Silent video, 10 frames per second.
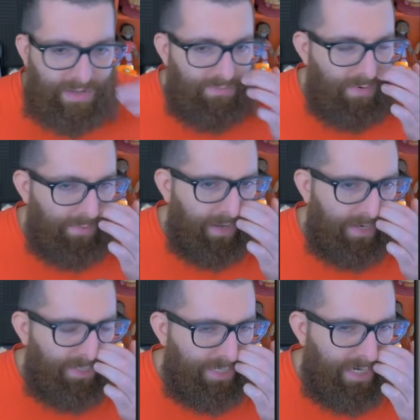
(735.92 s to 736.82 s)
If you're
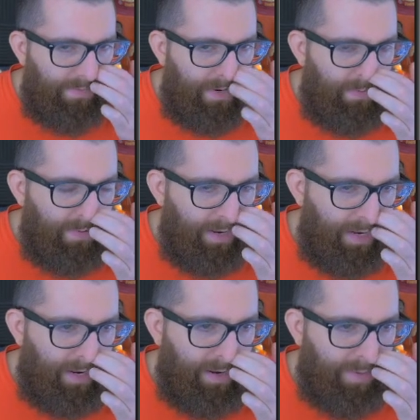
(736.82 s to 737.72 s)
playing
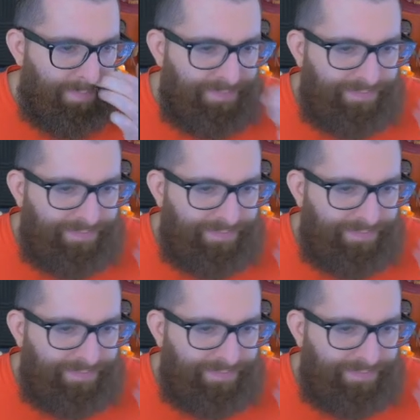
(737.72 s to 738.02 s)
GPP,